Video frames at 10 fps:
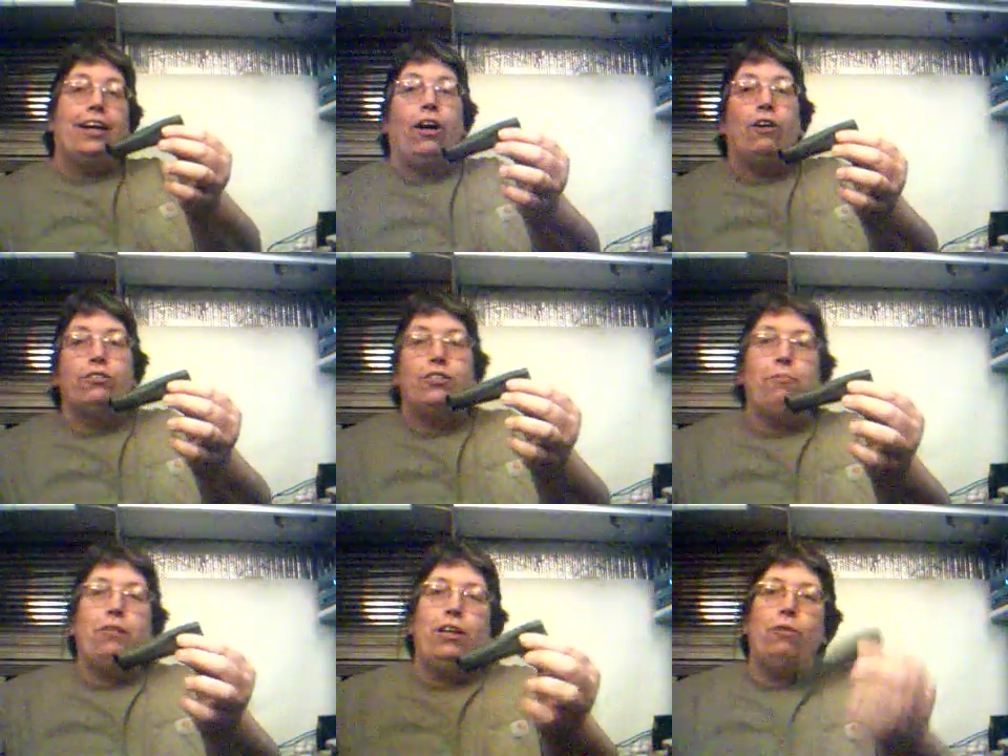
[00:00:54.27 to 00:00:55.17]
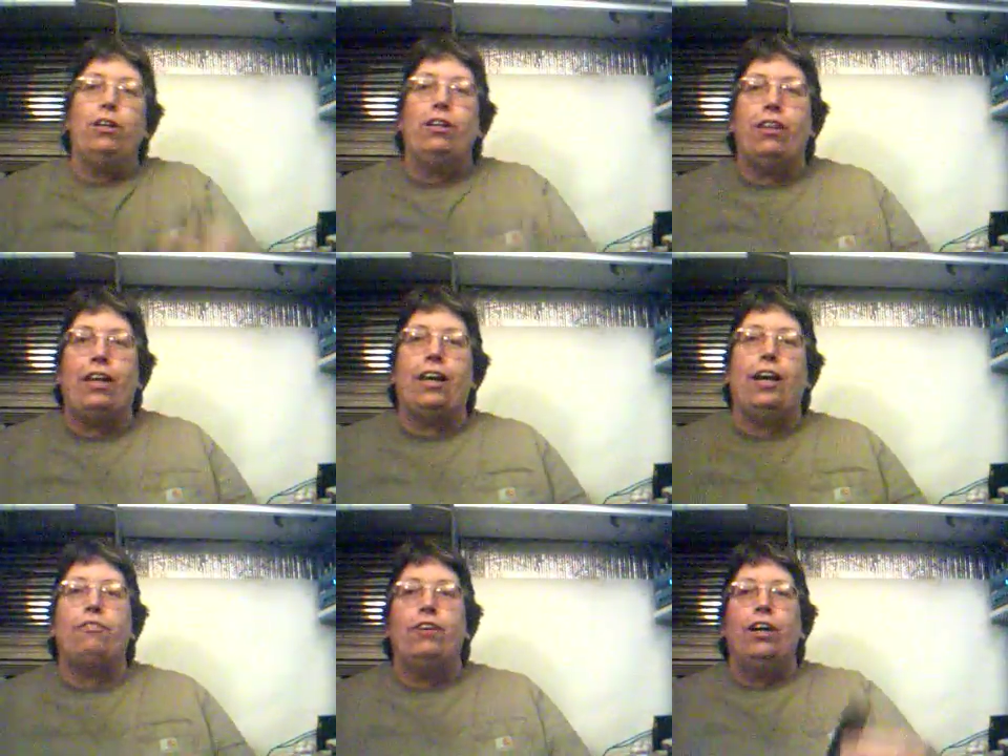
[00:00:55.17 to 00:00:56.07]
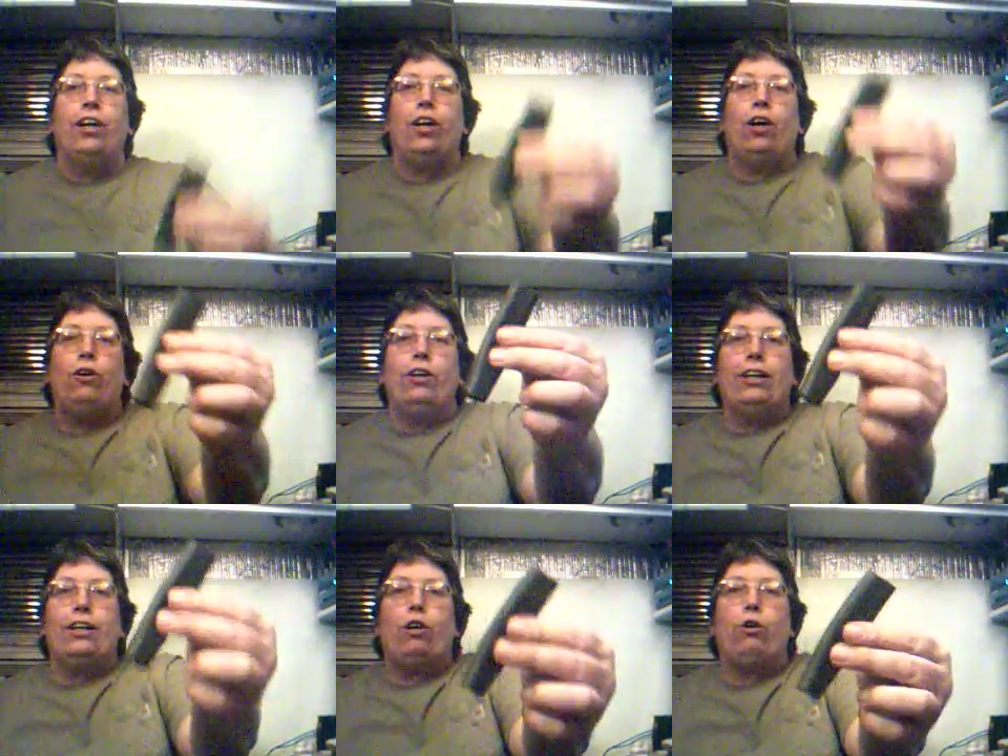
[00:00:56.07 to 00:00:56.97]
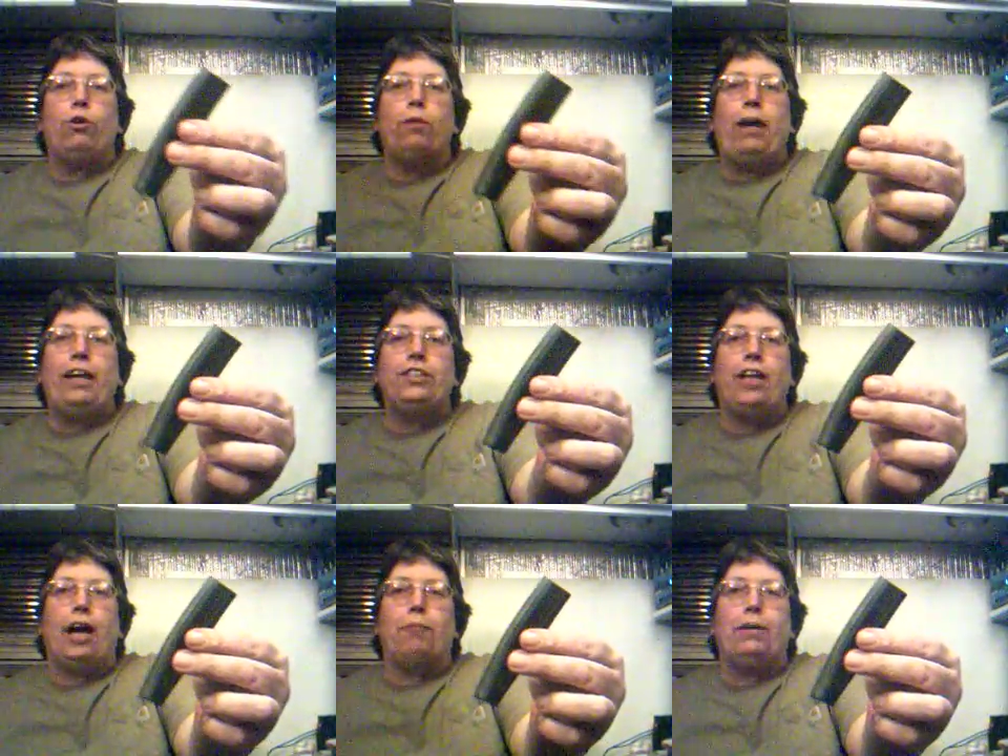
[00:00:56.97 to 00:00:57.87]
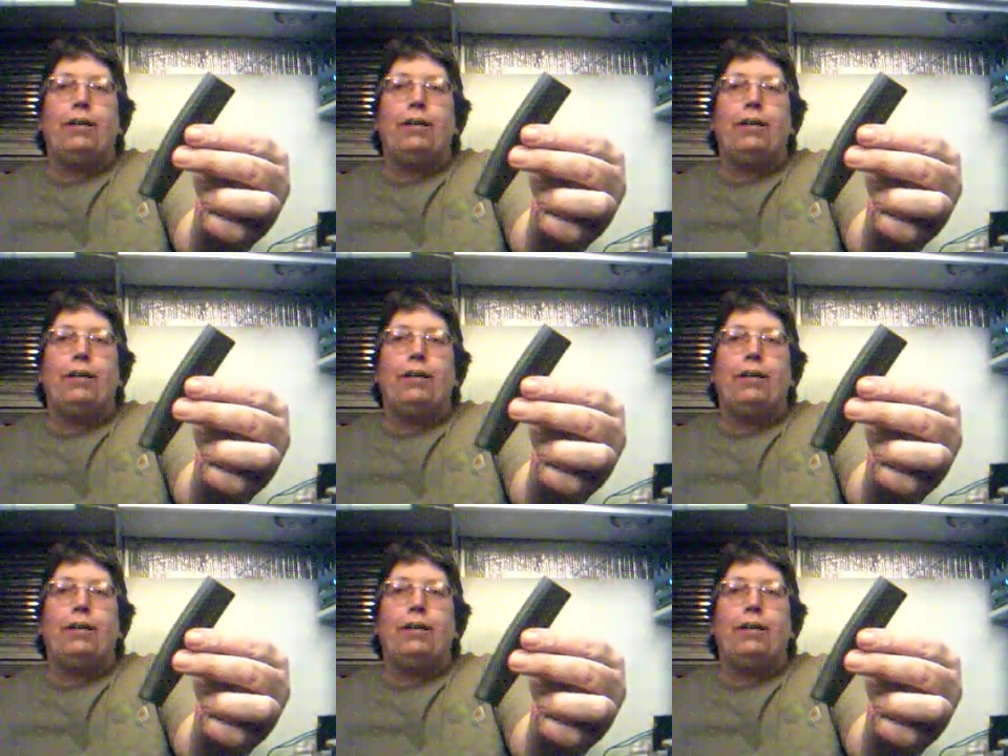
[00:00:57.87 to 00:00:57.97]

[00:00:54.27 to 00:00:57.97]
Something you wouldn't think of, go to a bike shop